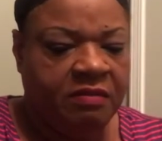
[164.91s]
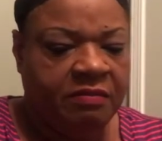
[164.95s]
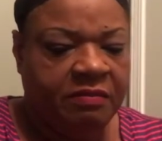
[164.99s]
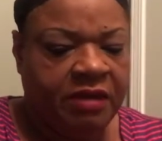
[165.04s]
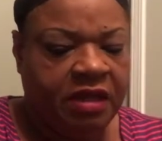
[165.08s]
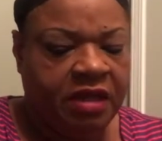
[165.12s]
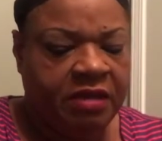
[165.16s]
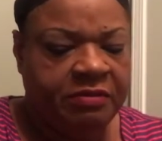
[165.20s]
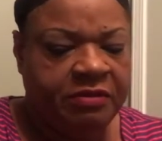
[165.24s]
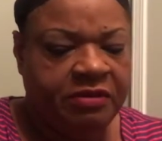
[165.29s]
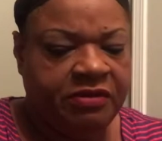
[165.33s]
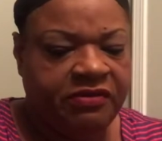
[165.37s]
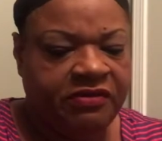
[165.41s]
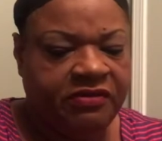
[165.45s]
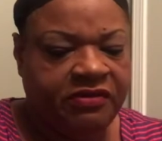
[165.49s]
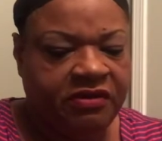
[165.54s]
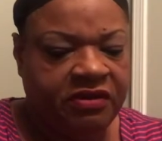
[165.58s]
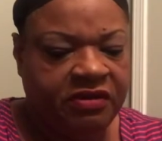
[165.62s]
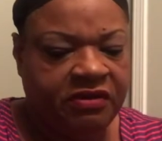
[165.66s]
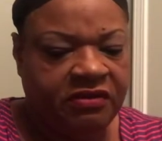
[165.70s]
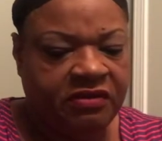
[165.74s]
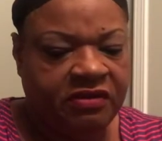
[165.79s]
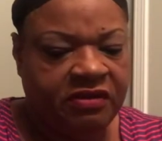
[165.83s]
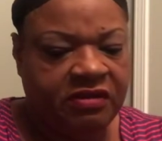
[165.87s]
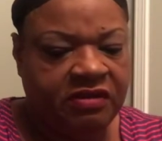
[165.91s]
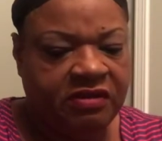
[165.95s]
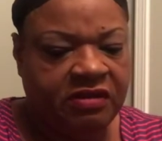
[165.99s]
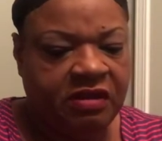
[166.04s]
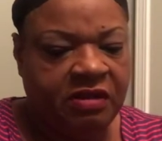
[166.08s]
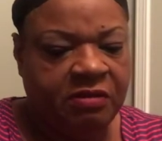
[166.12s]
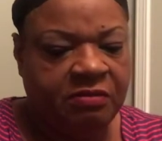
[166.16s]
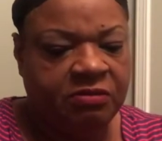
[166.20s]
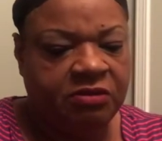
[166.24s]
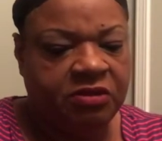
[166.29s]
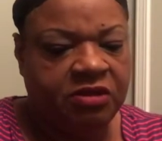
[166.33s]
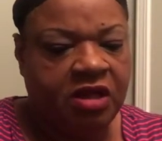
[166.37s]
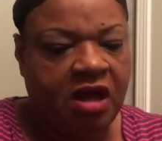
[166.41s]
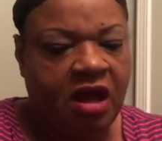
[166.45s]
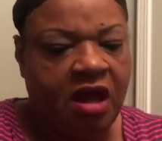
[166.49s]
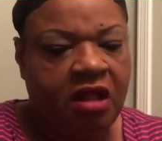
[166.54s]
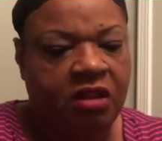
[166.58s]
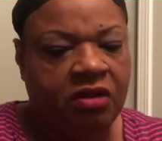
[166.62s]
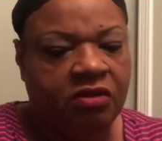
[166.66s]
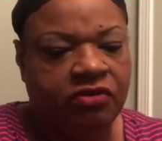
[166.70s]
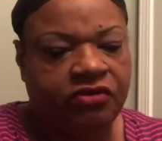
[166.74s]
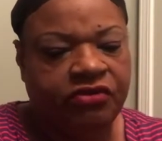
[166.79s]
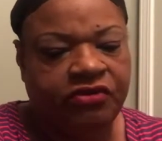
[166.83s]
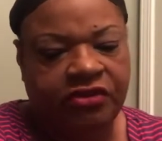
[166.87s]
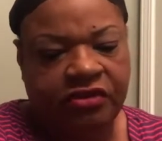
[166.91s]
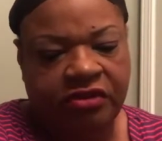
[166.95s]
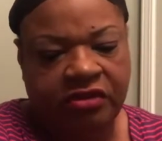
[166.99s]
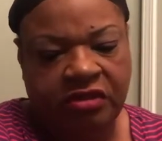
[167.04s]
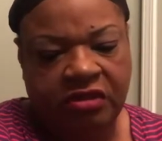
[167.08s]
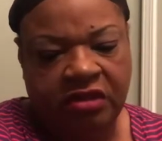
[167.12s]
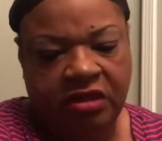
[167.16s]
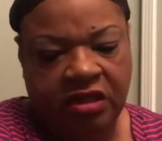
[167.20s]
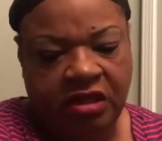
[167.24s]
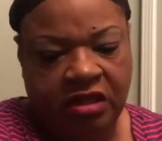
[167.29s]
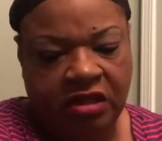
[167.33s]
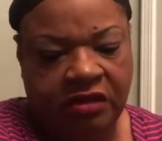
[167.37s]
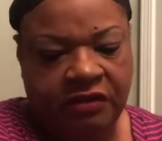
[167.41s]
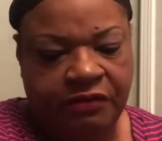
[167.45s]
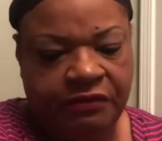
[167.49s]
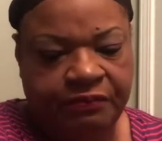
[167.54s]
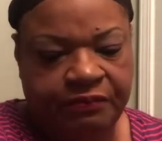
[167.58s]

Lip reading: might have been $60-something, I think.